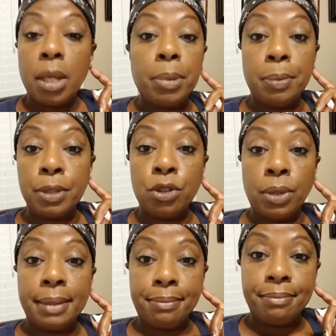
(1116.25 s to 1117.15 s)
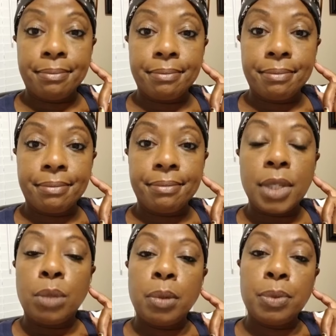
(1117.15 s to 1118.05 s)
People do it.
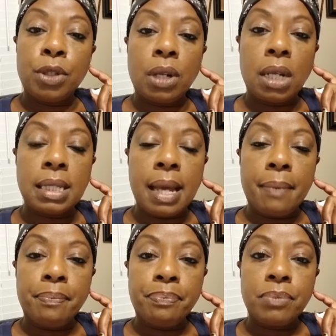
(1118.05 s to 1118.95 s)
People do it all the time.